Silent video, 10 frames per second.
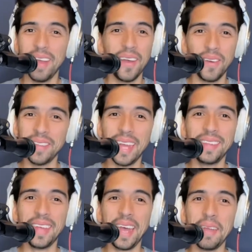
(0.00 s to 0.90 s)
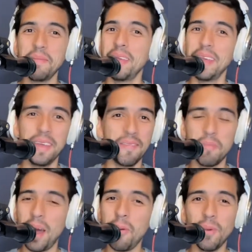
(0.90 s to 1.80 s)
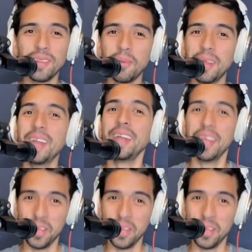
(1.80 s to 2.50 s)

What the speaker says: On that time, if mom was out there,